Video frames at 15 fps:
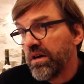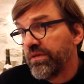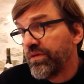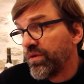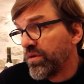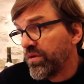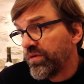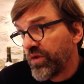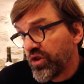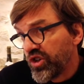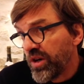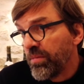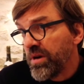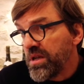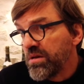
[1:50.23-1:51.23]
for
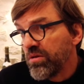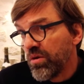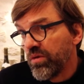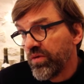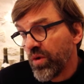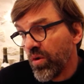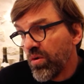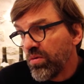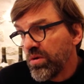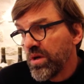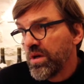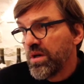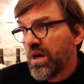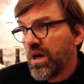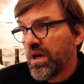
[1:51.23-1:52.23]
Chablis overall,
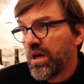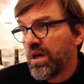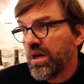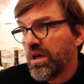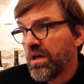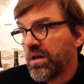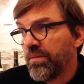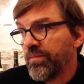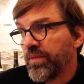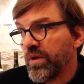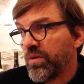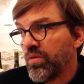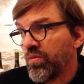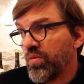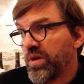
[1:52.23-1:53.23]

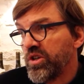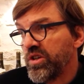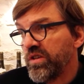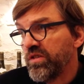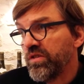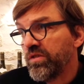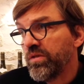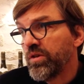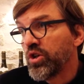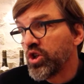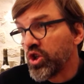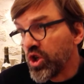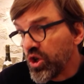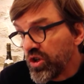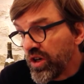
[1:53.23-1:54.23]
which is
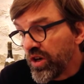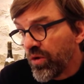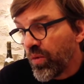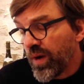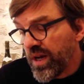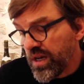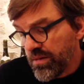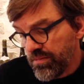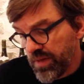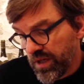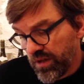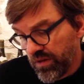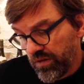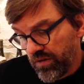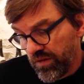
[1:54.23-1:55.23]
good in a way,
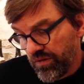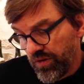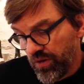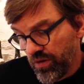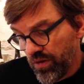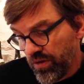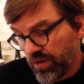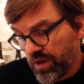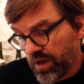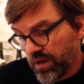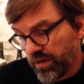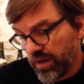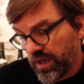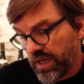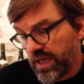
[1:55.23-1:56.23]
because if you look
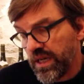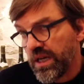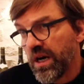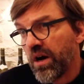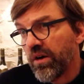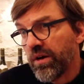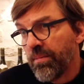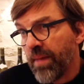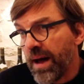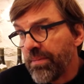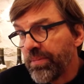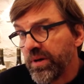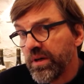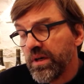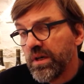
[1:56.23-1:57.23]
on a
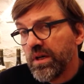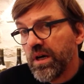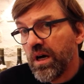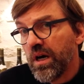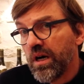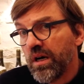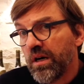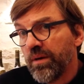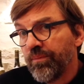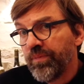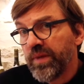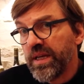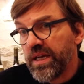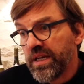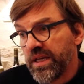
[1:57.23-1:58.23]
map,
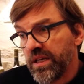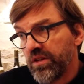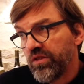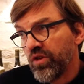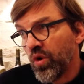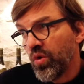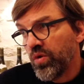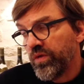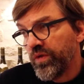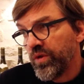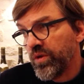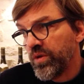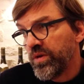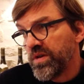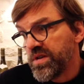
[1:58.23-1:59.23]
it is
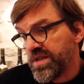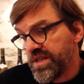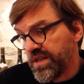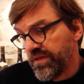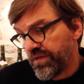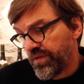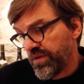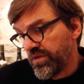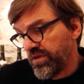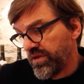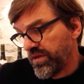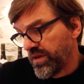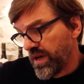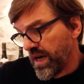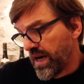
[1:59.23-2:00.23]
over
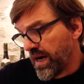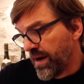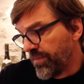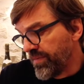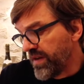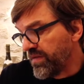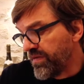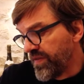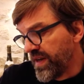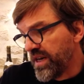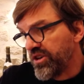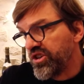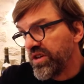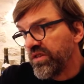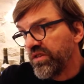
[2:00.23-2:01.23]
different
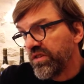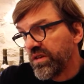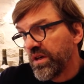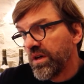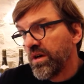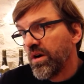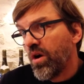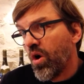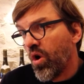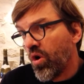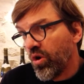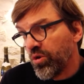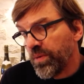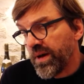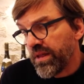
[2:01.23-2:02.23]
villages
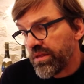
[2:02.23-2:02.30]
all the way